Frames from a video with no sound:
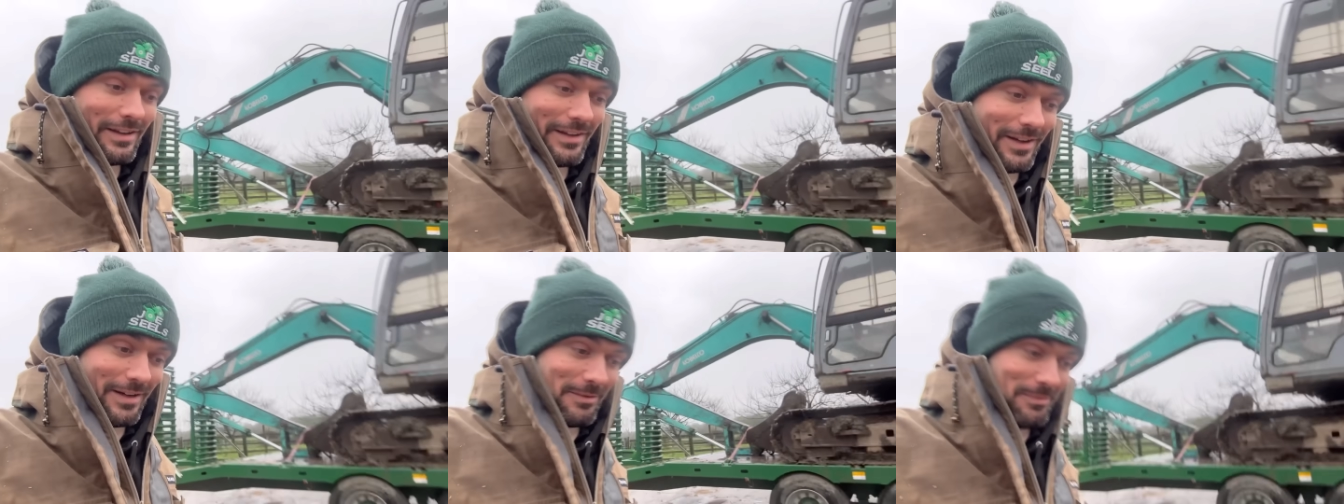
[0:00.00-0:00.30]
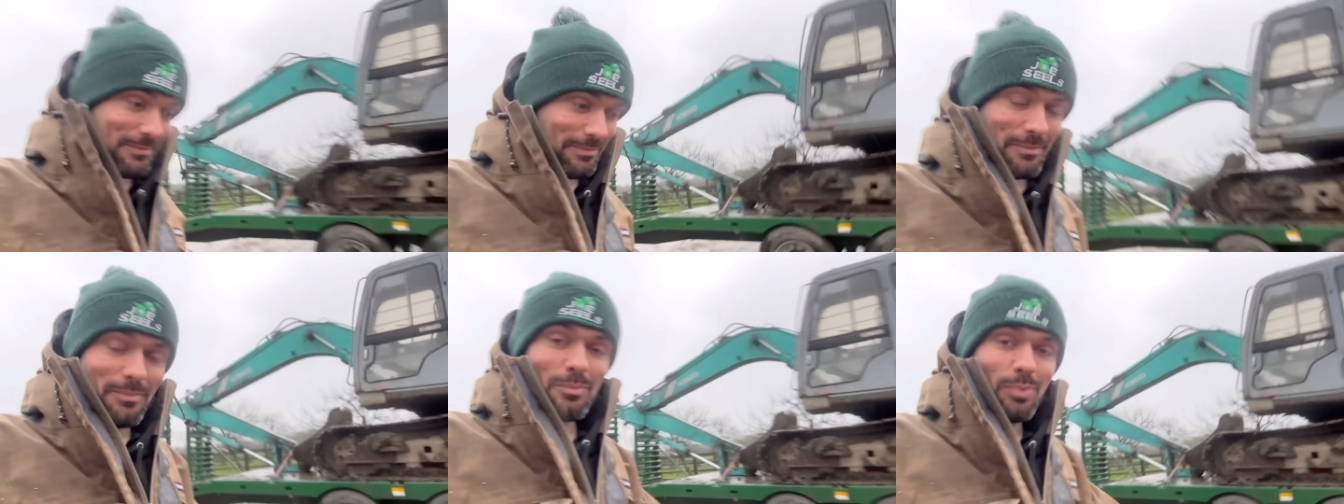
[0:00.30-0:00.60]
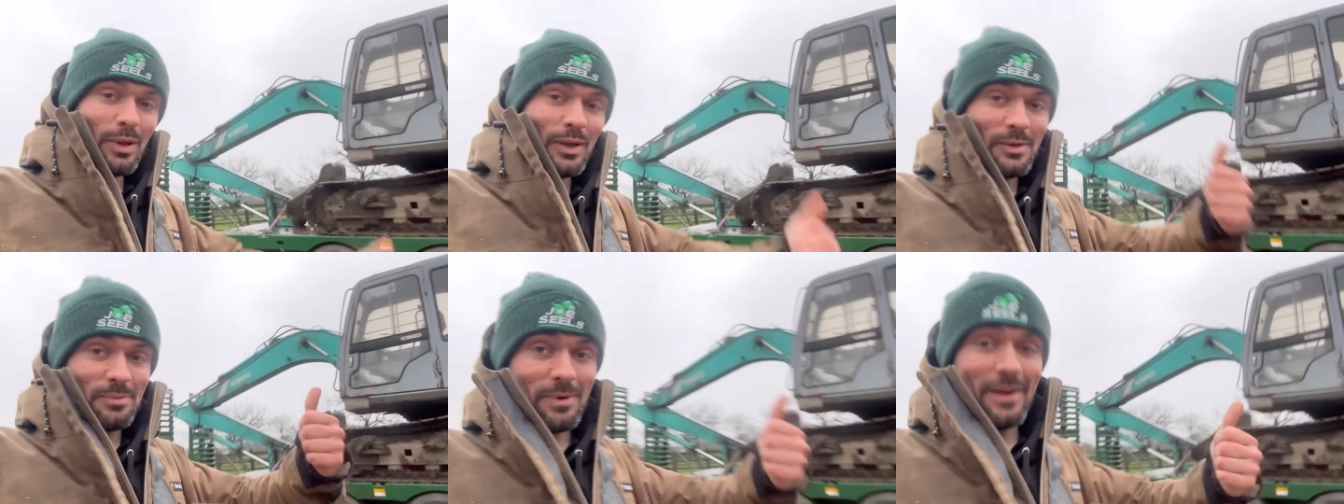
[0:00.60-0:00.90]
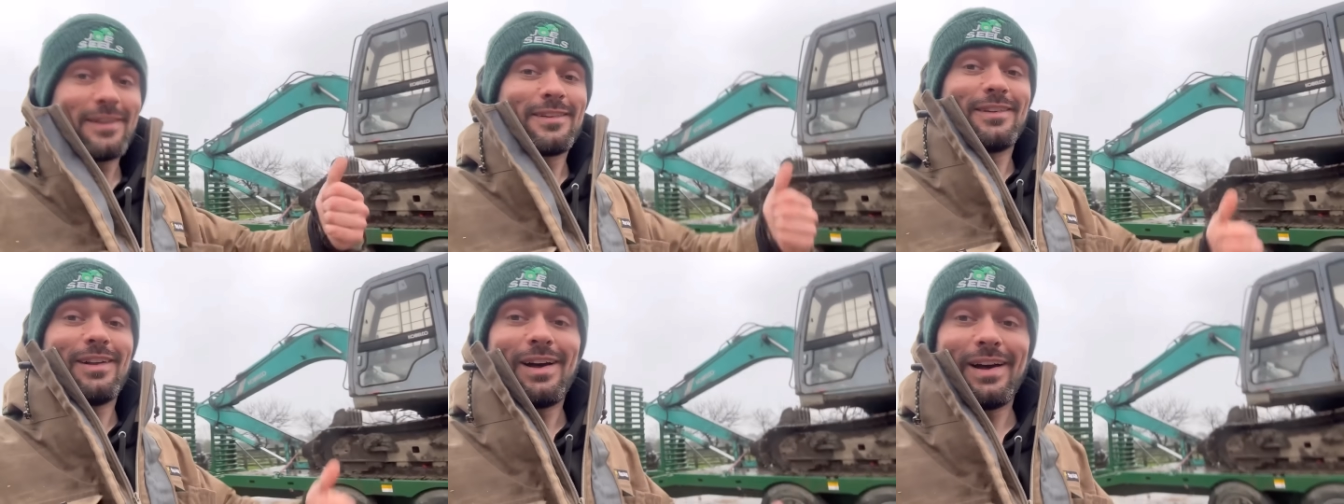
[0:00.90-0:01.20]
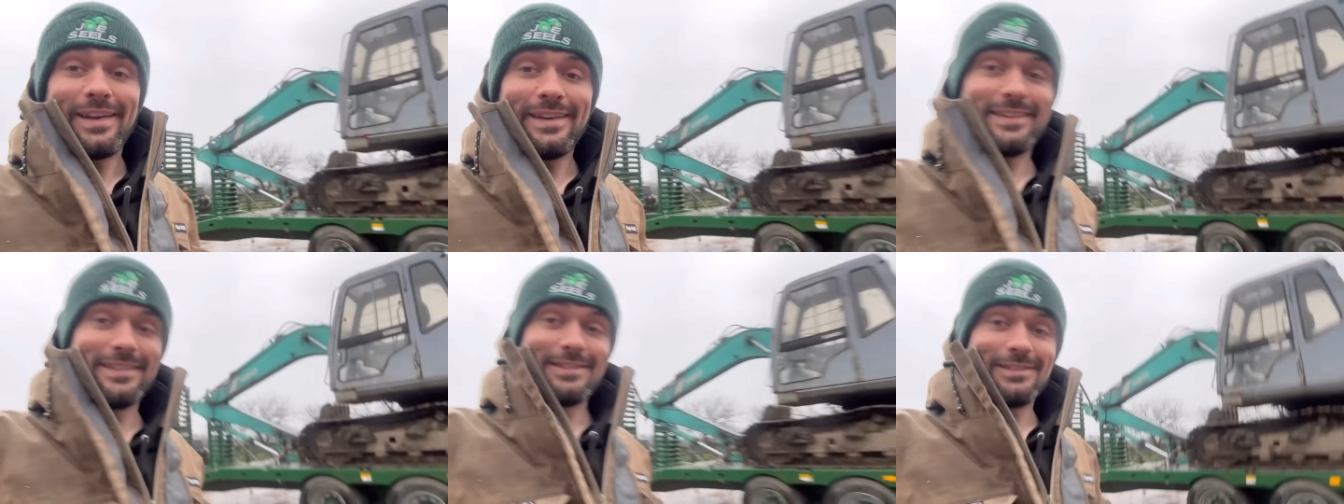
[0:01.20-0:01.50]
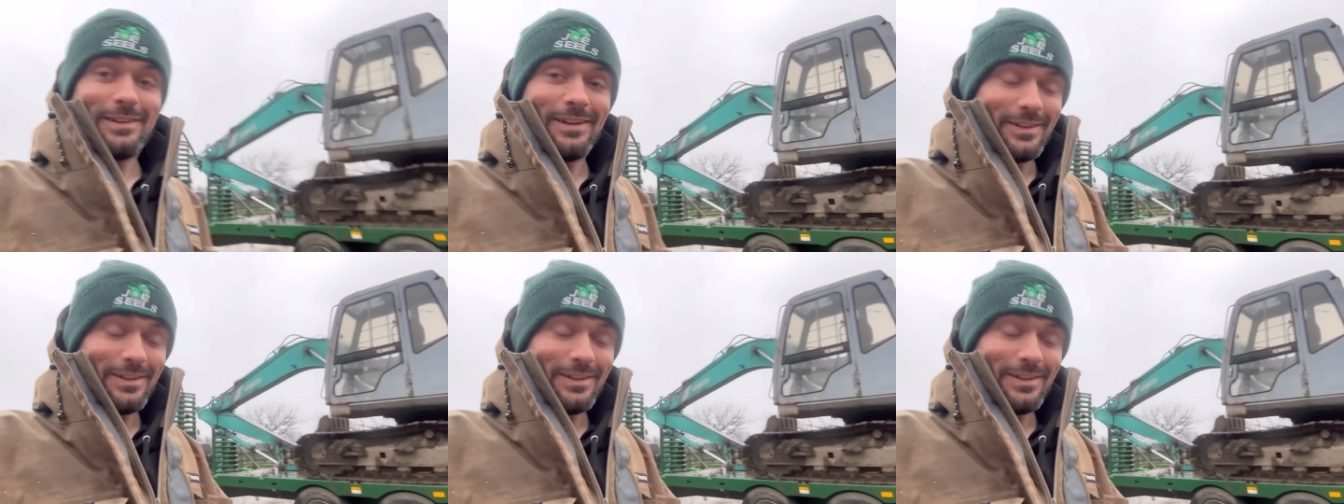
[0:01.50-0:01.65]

then please press like and,